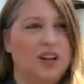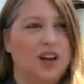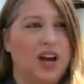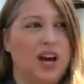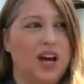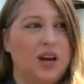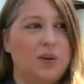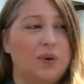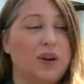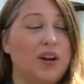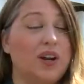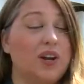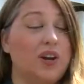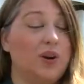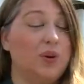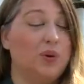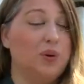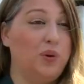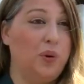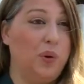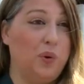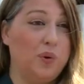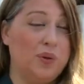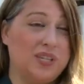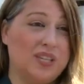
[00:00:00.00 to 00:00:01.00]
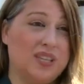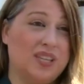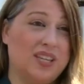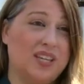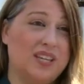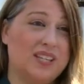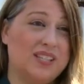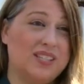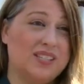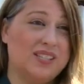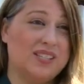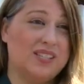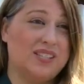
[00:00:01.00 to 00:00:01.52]
I want to know who did
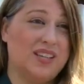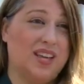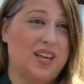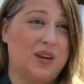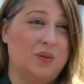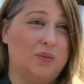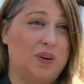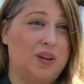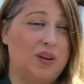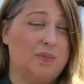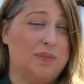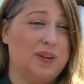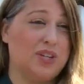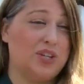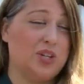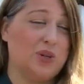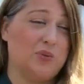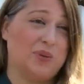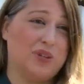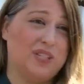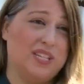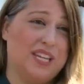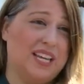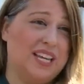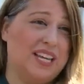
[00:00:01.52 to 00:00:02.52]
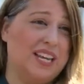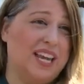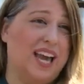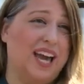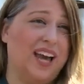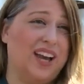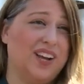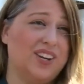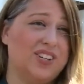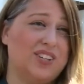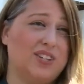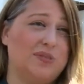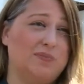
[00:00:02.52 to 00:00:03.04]
this. I want to make sure we're taking
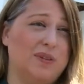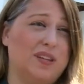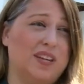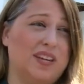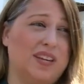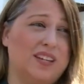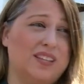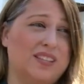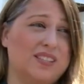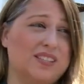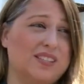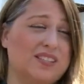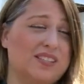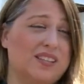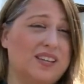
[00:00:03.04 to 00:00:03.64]
action because